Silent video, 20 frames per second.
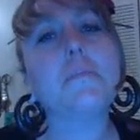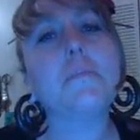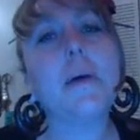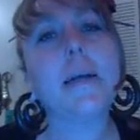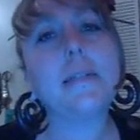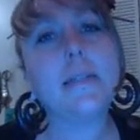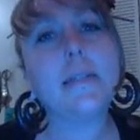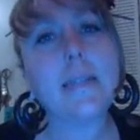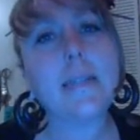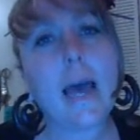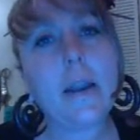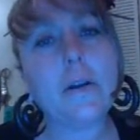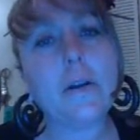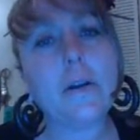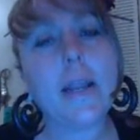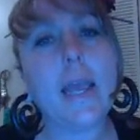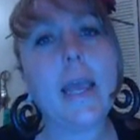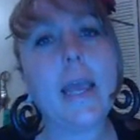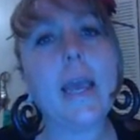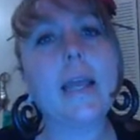by
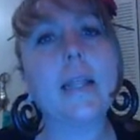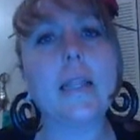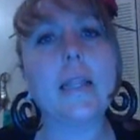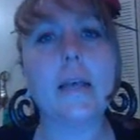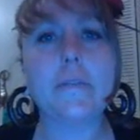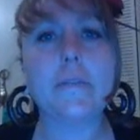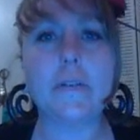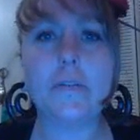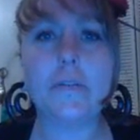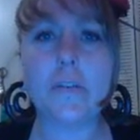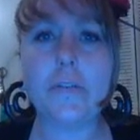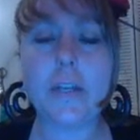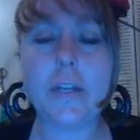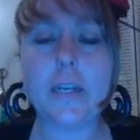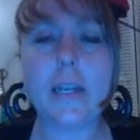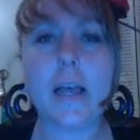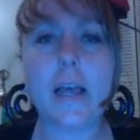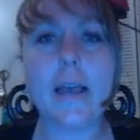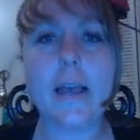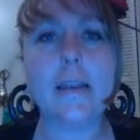Saturday at
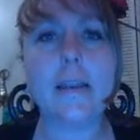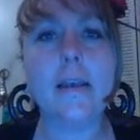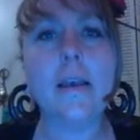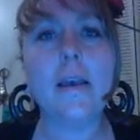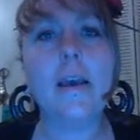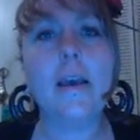11:59.